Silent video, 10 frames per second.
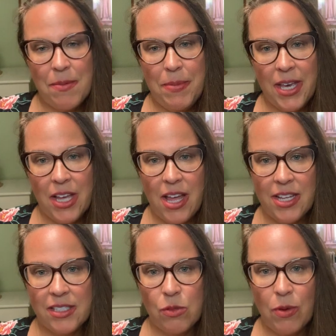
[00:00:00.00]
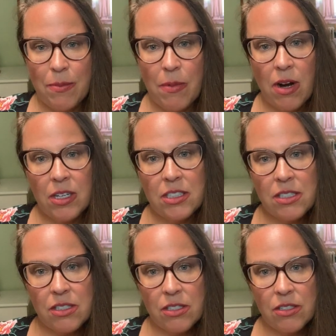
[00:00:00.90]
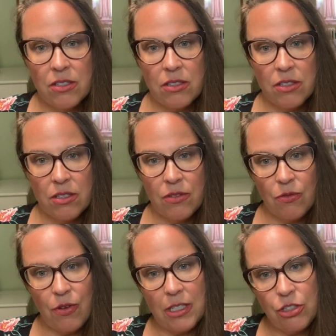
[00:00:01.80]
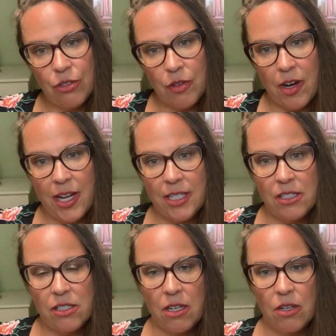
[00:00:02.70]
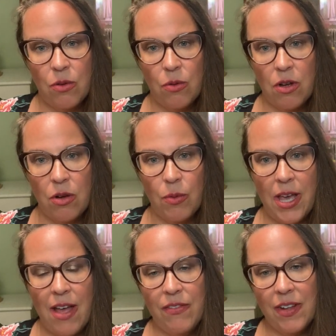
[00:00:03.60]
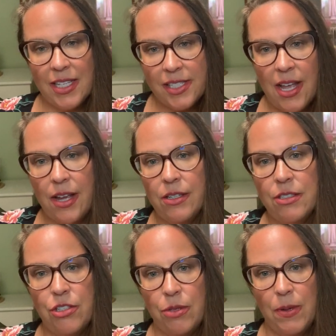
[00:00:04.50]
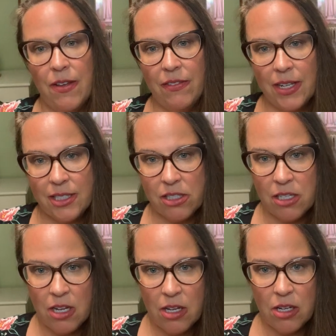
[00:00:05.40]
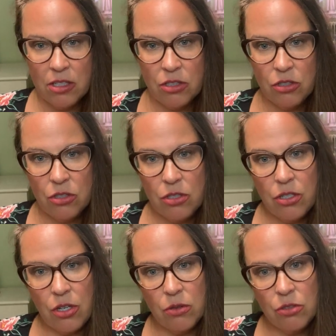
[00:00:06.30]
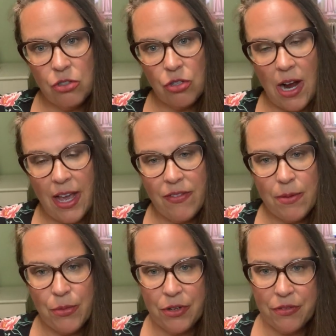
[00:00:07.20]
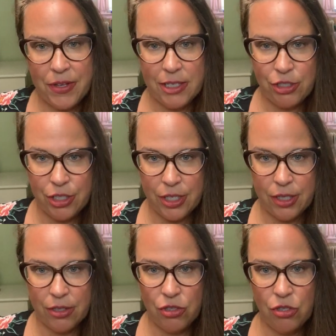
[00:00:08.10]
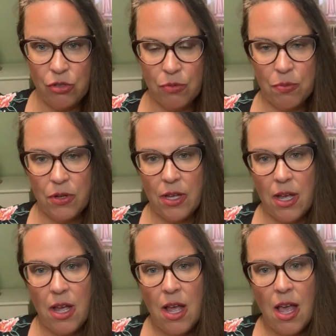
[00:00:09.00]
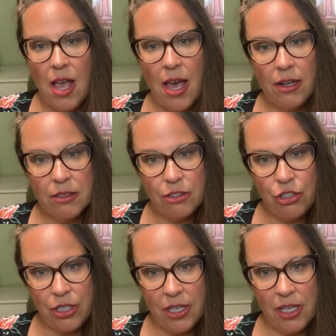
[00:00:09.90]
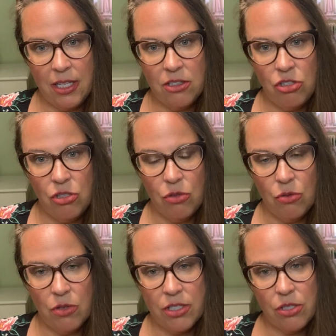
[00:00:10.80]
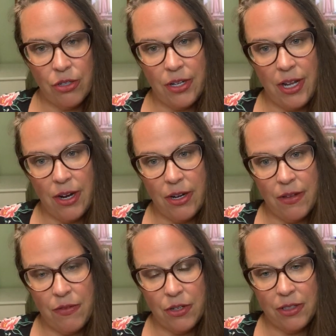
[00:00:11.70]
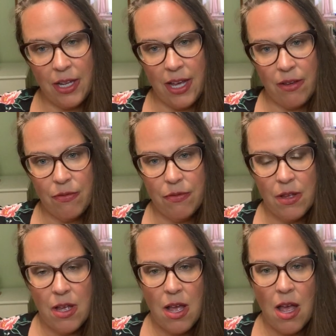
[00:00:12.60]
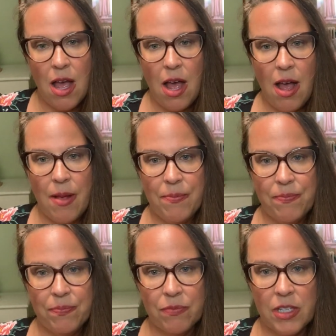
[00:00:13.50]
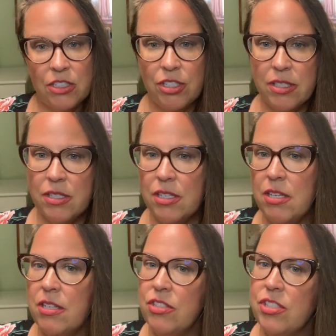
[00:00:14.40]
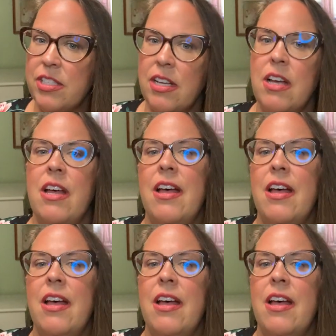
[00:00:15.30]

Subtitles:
Because when Mars retrogrades, we have less energy, we have less, drive and motivation to put energy into a certain area of your life. It's just like,